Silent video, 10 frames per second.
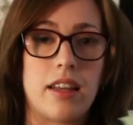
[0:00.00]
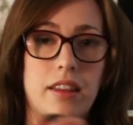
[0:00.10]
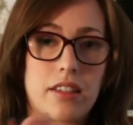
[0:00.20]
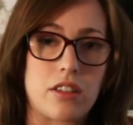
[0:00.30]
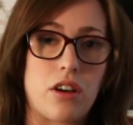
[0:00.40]

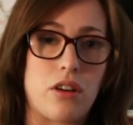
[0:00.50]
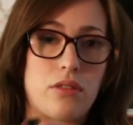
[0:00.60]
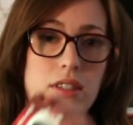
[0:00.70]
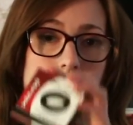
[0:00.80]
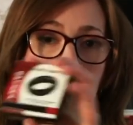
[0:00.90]
This
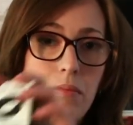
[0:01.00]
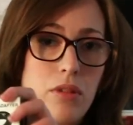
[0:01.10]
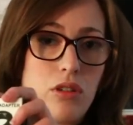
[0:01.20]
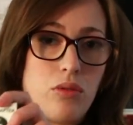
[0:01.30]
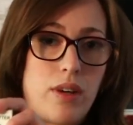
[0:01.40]
goes in
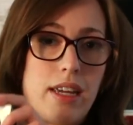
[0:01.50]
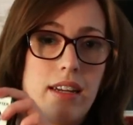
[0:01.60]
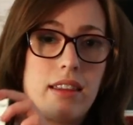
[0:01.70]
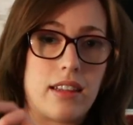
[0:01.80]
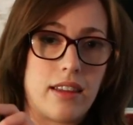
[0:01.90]

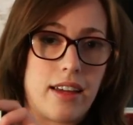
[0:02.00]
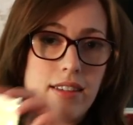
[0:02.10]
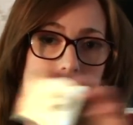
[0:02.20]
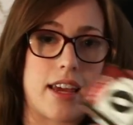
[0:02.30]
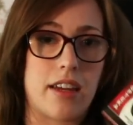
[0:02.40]
between the
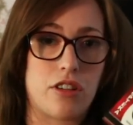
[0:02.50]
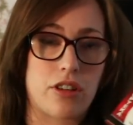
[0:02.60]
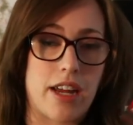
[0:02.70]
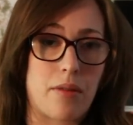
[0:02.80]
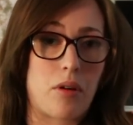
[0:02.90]
lens and your
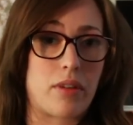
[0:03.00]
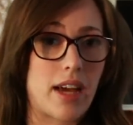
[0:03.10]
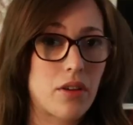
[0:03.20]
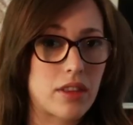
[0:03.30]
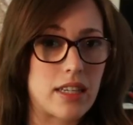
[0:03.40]
camera.
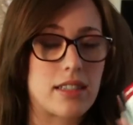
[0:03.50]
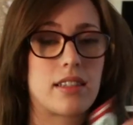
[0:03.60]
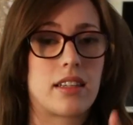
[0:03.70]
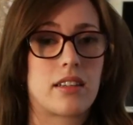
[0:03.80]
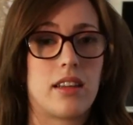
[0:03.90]
Without this,
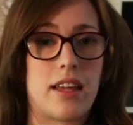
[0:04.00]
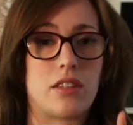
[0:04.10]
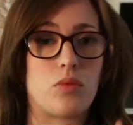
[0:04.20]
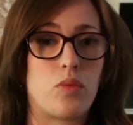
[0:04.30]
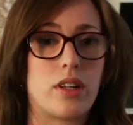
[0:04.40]
the
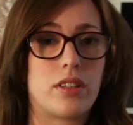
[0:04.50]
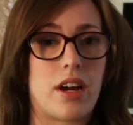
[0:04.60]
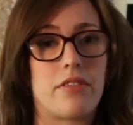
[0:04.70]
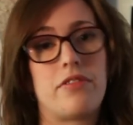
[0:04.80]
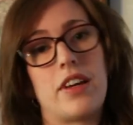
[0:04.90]
lens will
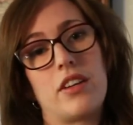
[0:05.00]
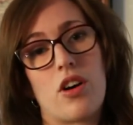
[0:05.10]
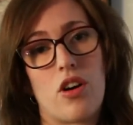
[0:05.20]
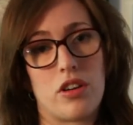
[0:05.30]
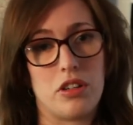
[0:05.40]
not fit
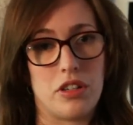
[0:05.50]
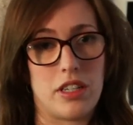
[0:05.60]
on your